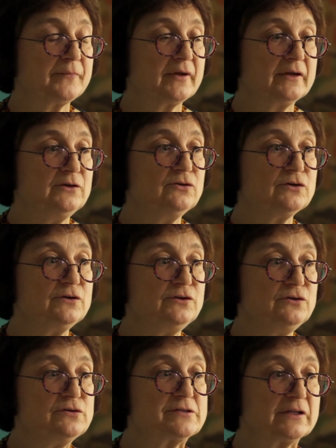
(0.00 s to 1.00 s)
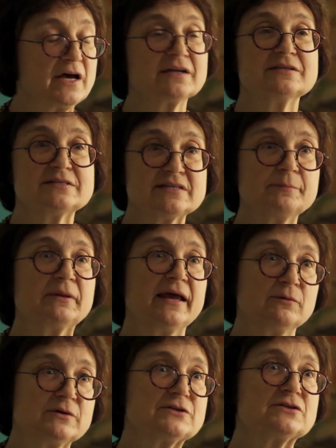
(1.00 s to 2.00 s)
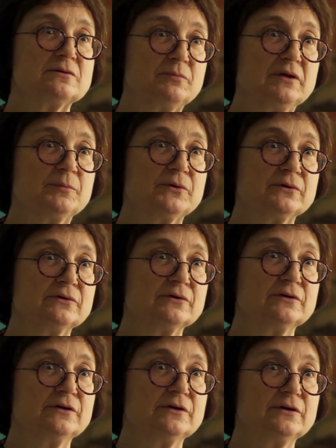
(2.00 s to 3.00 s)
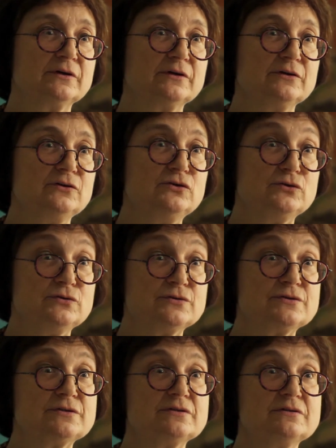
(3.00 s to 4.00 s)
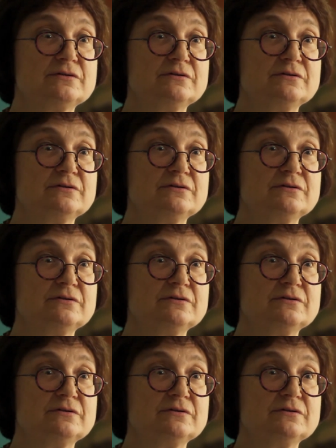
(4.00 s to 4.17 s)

You could use a lot of the same language that people use.